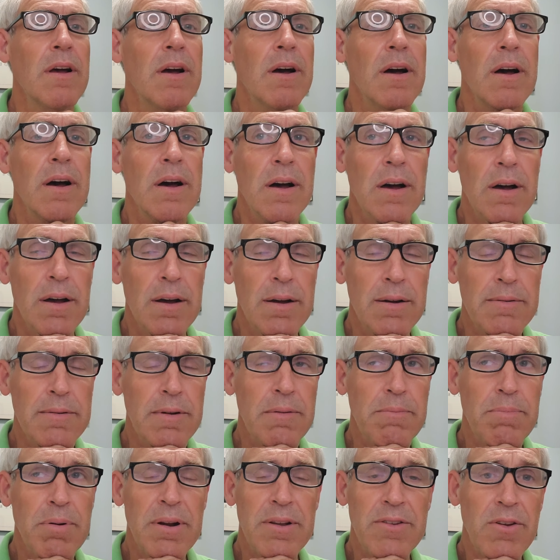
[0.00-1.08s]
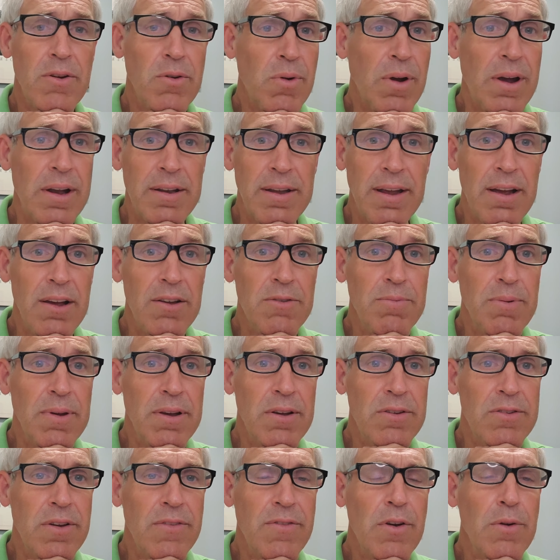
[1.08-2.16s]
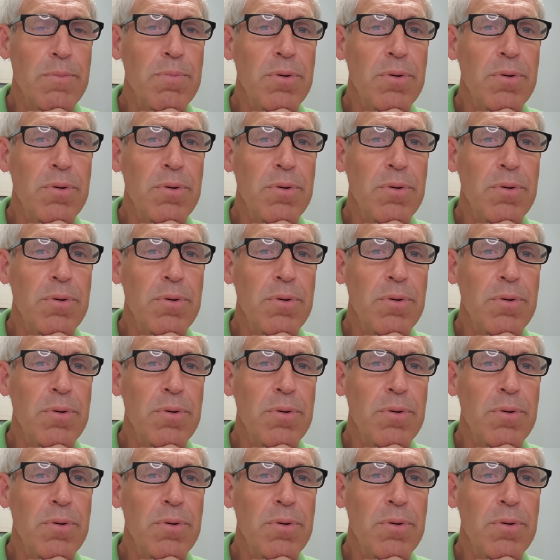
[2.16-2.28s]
but it's a great test because if you're